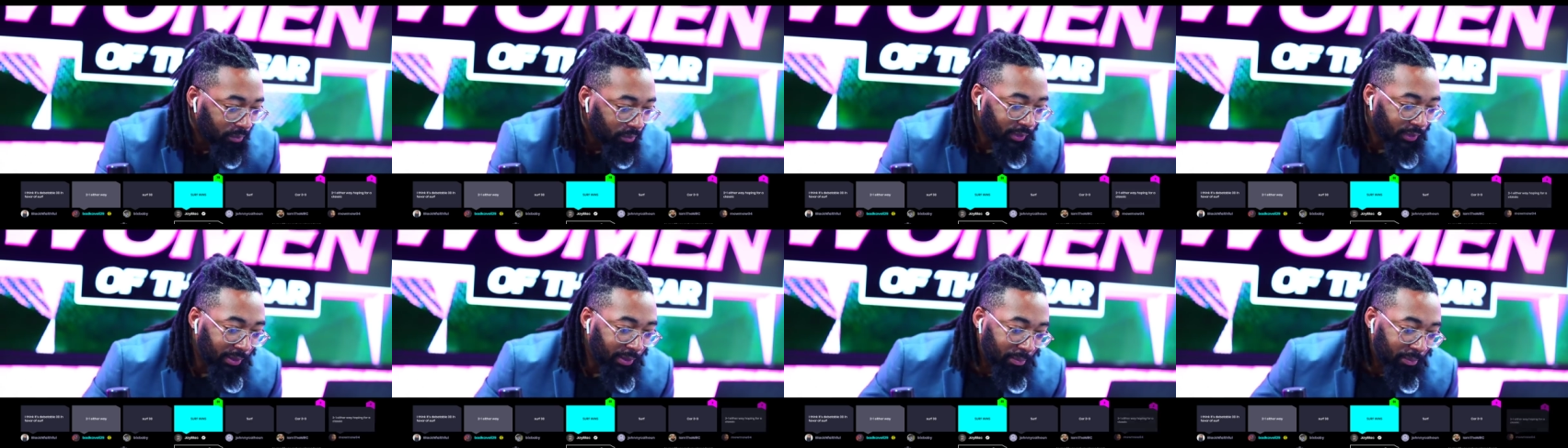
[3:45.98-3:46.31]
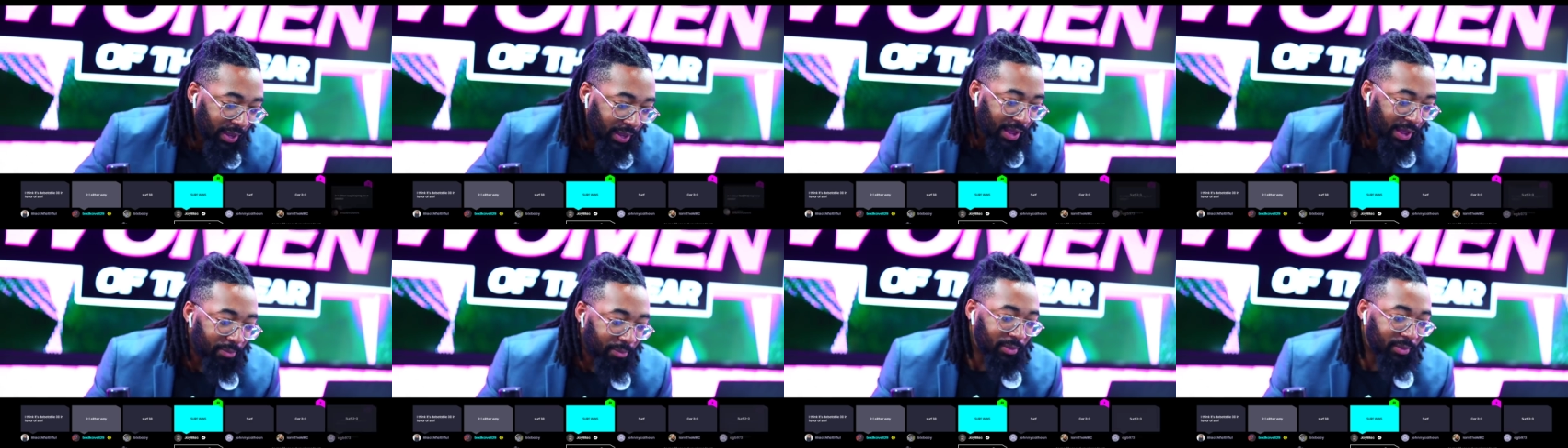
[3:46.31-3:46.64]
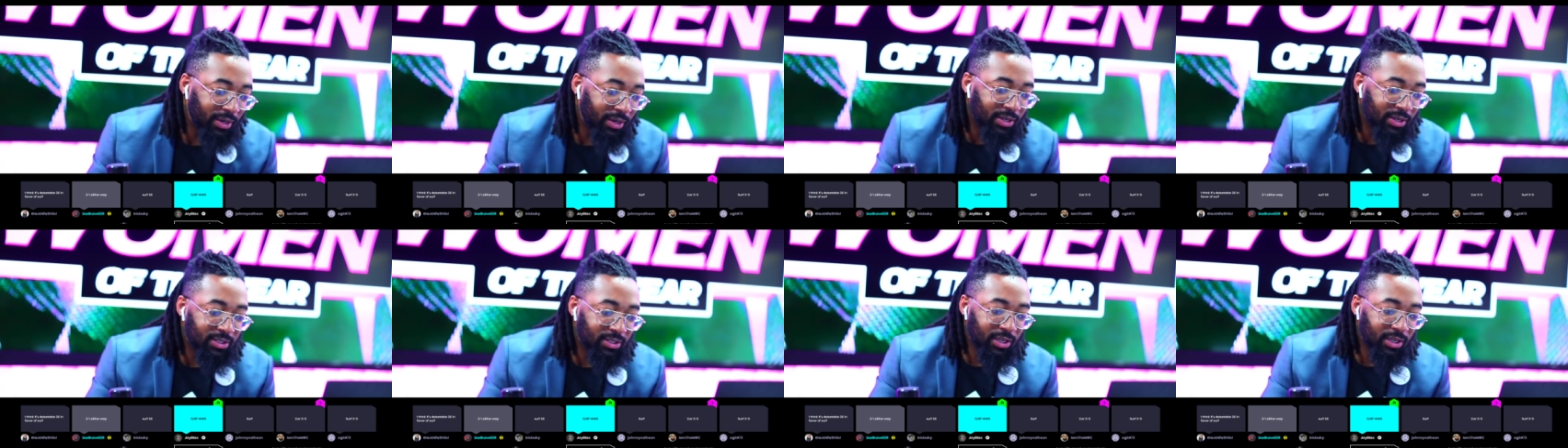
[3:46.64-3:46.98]
Bad
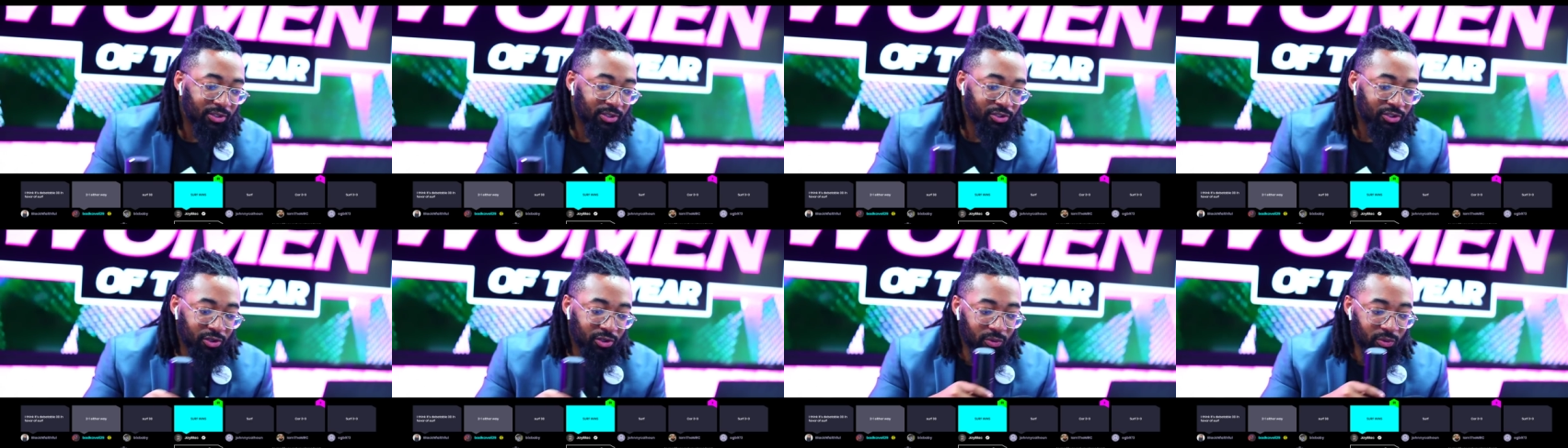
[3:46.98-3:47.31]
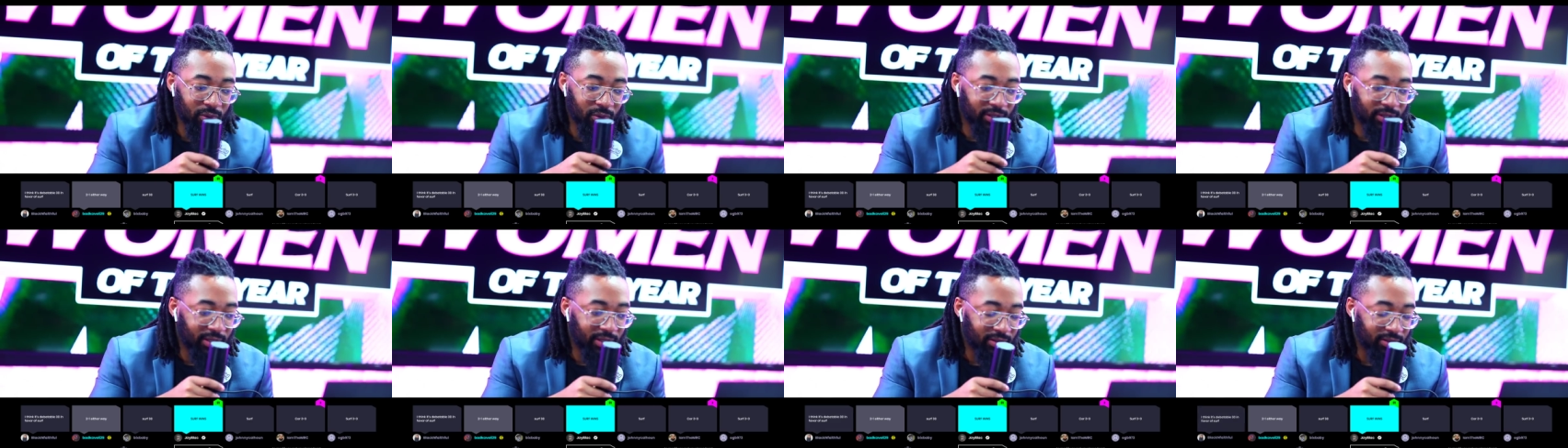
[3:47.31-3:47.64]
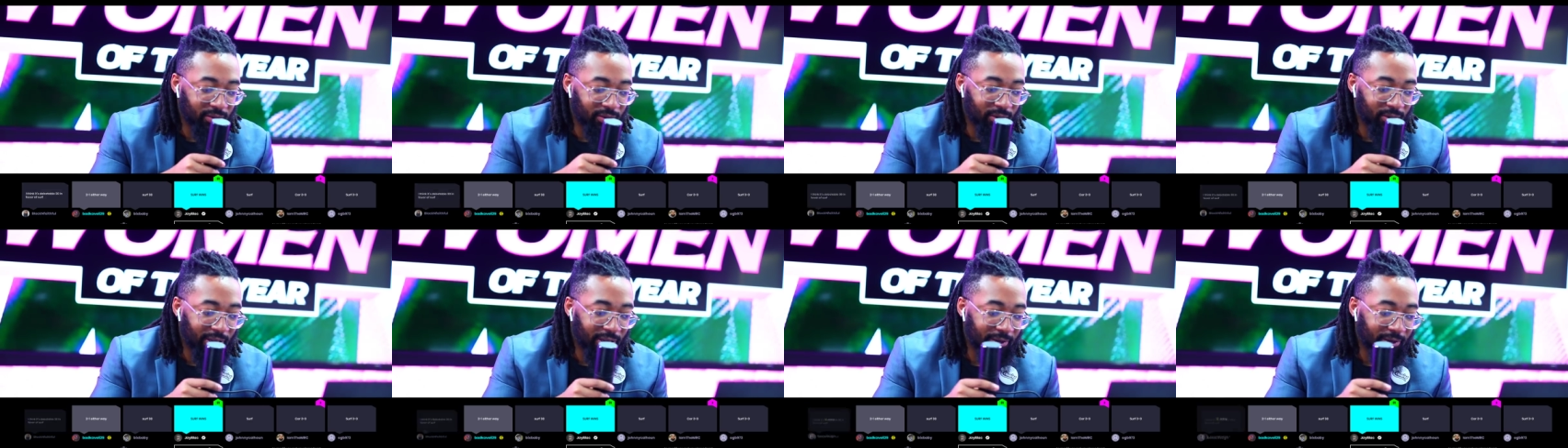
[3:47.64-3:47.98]
money says 2 1 either
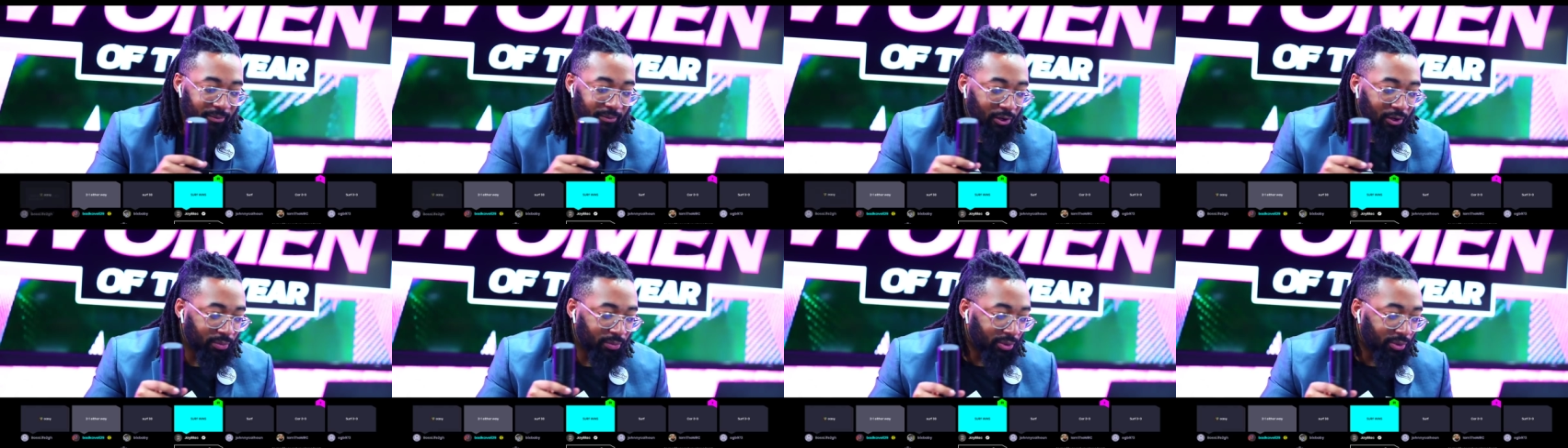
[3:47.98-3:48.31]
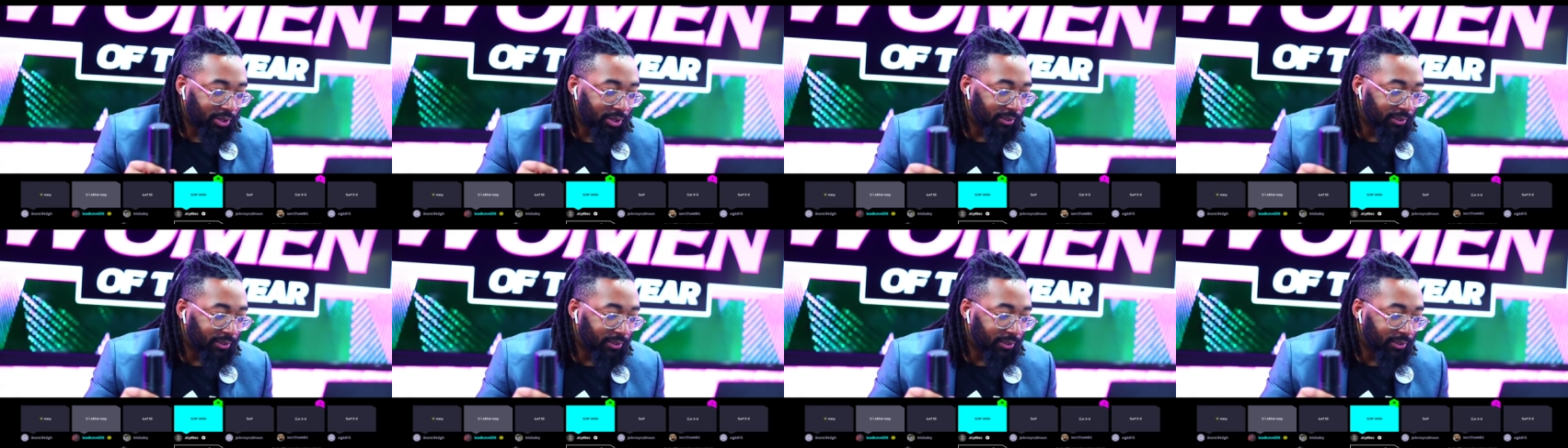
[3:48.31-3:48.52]
way. Oh, boy.